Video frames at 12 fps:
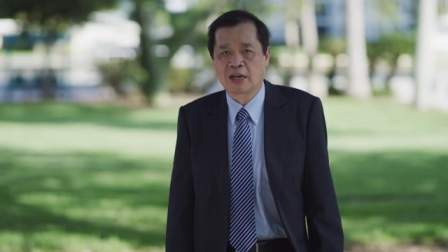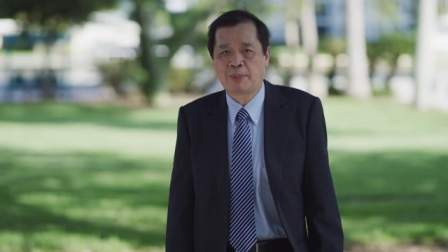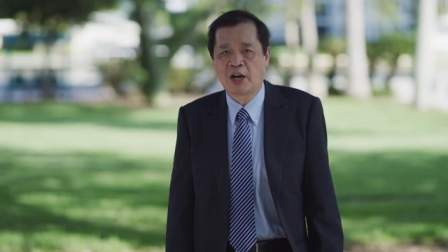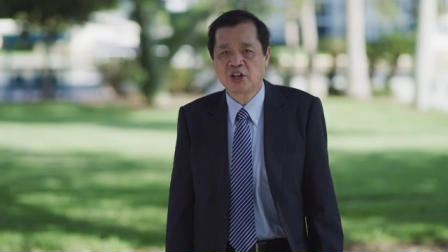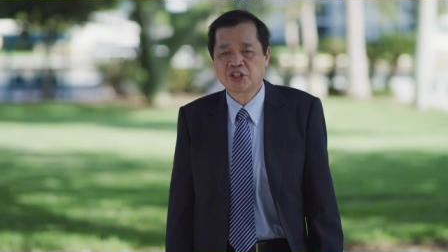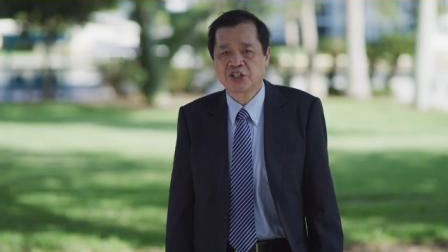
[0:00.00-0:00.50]

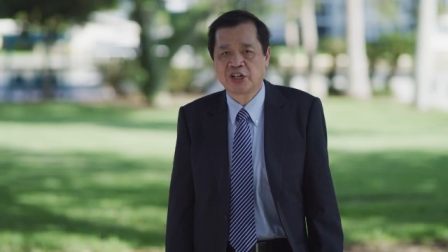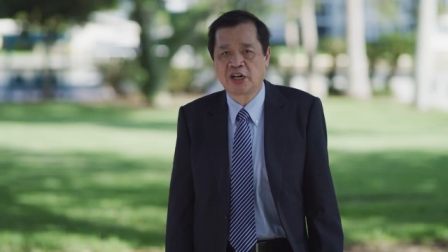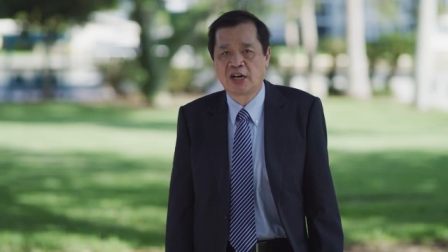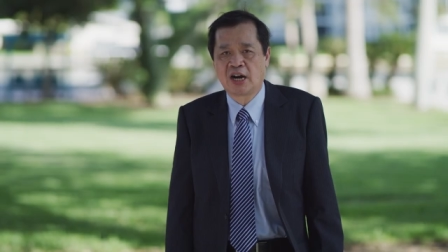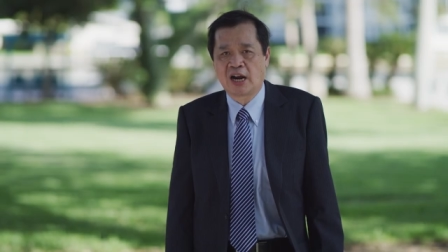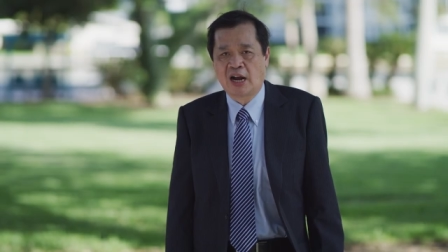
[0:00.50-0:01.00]
acupuncture
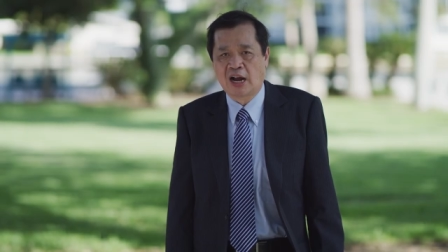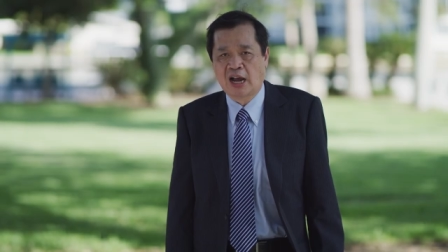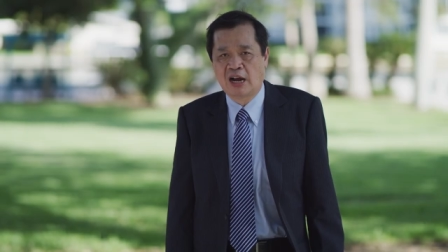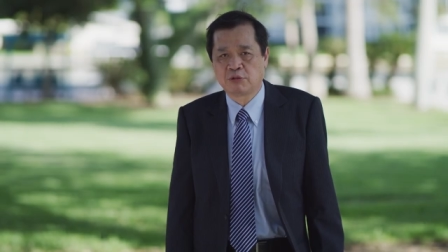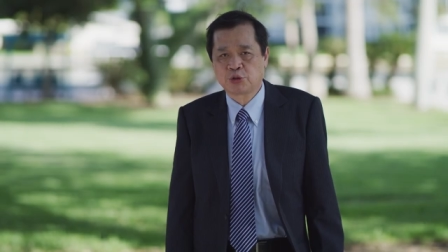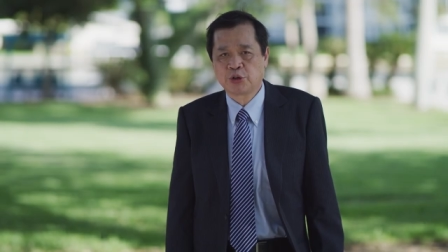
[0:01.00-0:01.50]

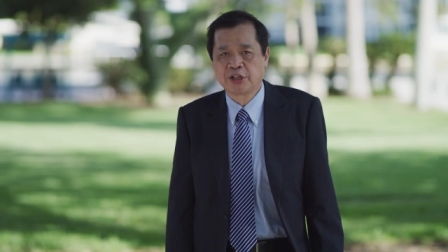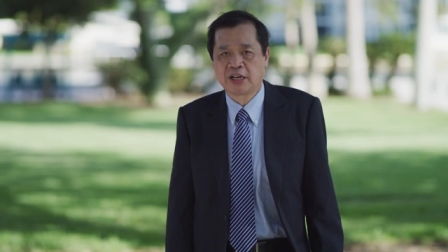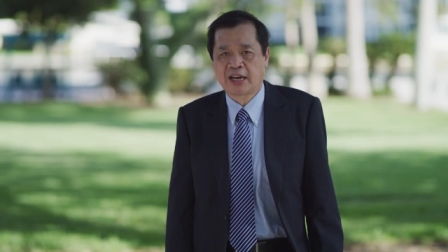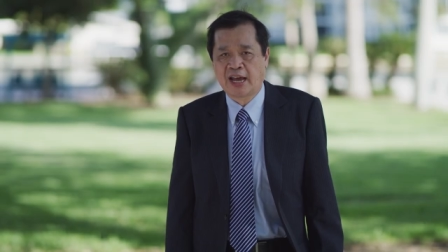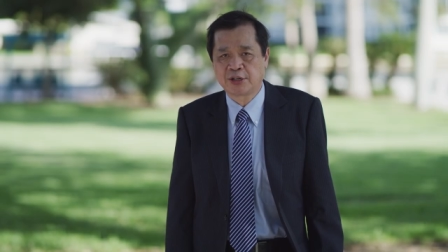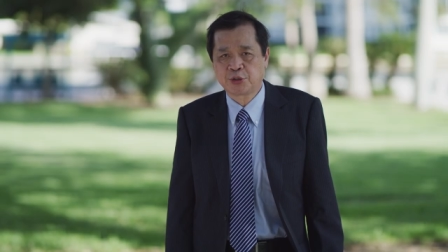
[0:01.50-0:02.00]
have
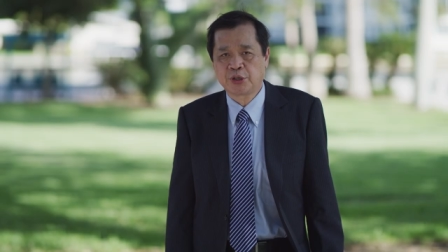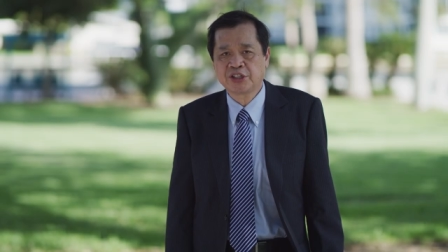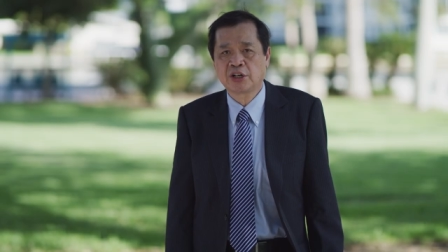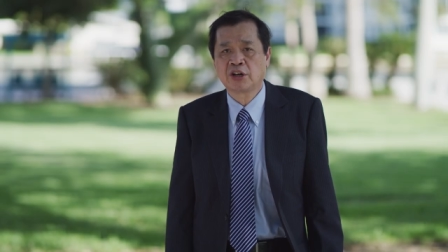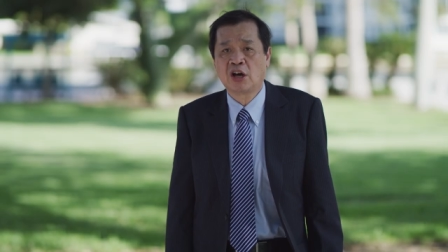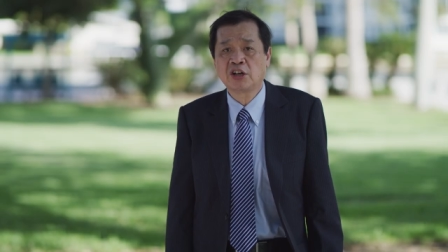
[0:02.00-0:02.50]
can
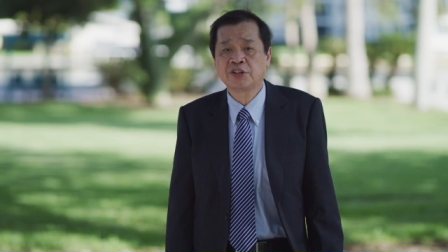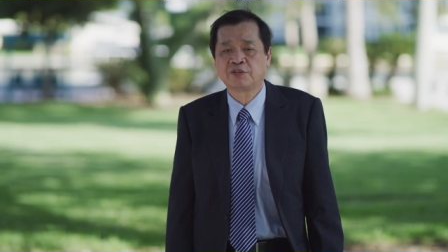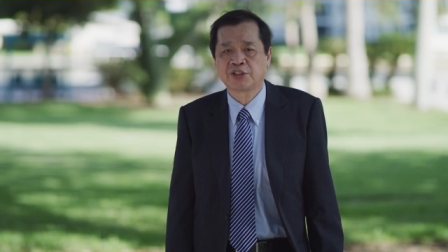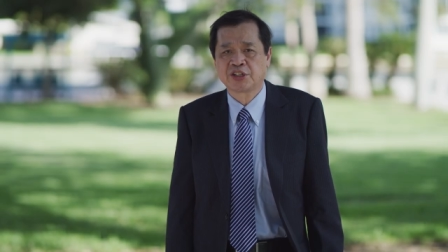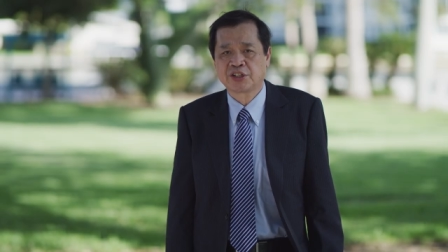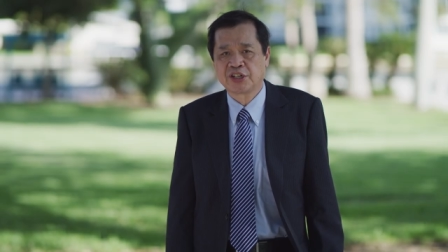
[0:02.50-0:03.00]
treat a lot
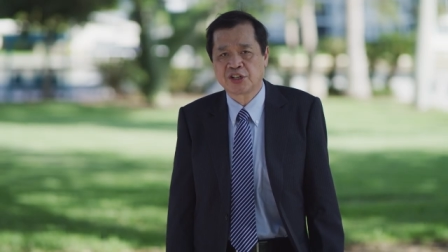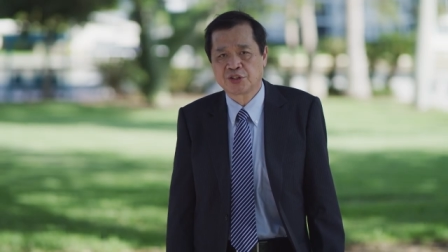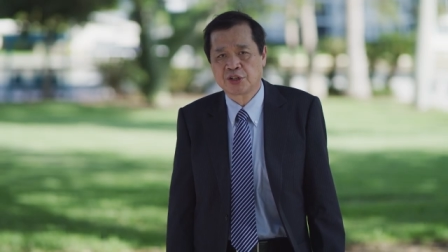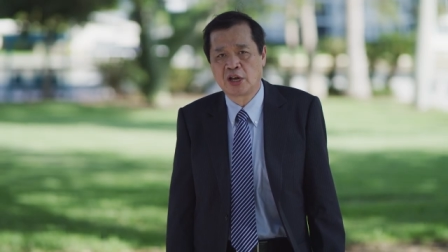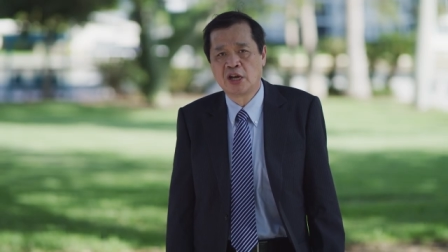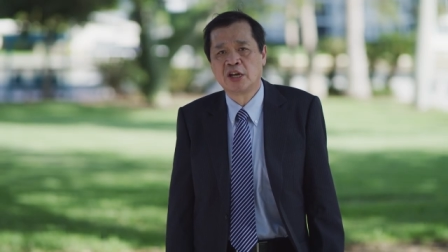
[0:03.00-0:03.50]
of
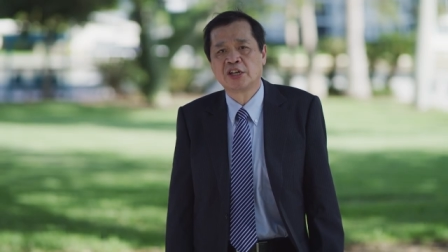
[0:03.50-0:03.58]
disease.